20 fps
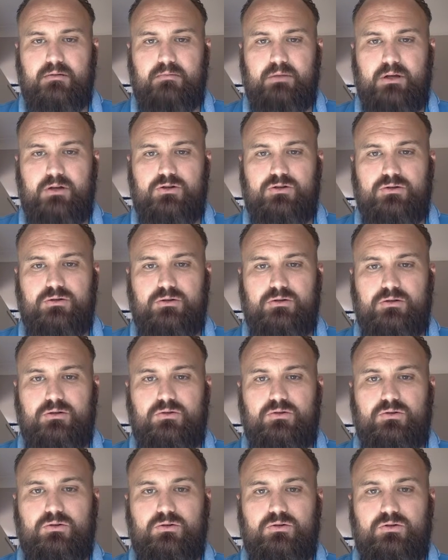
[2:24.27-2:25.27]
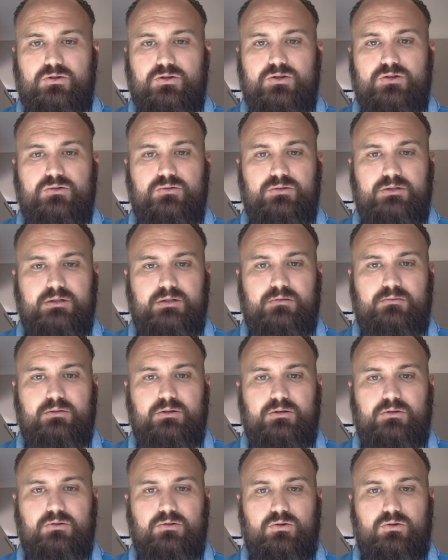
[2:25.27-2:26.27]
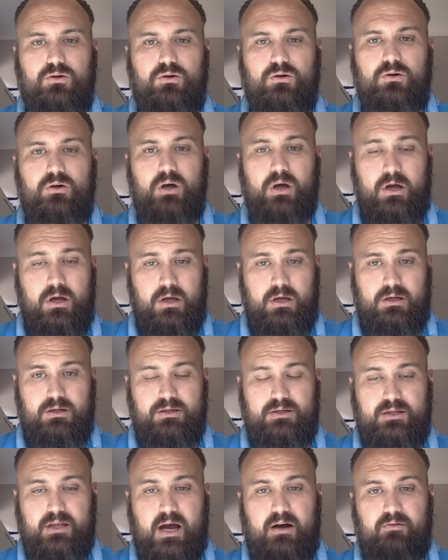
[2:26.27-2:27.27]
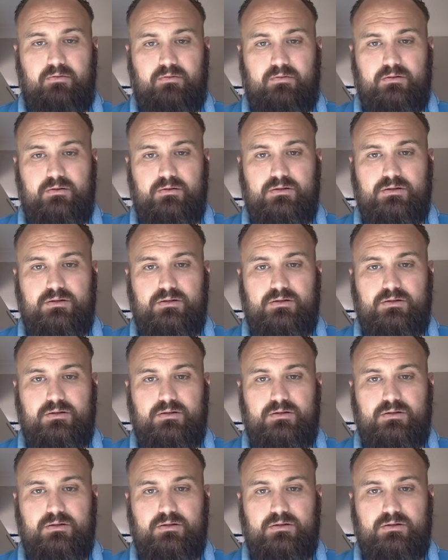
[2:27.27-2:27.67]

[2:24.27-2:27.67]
make sure that you're consulting with your staff.